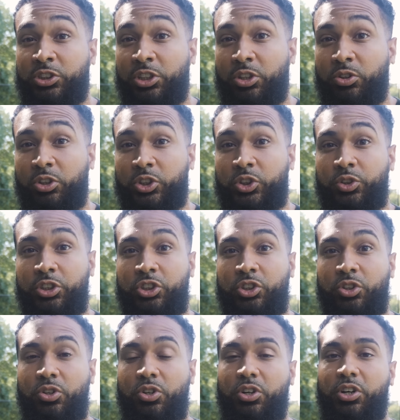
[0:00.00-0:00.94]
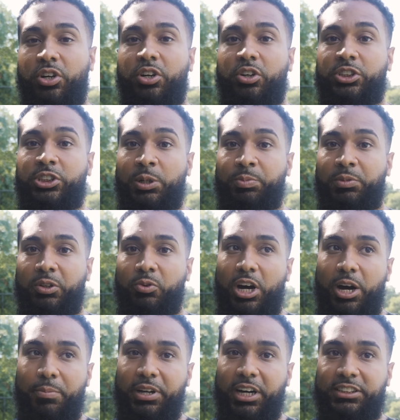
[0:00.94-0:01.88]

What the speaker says: to the grocery store or something where I'll be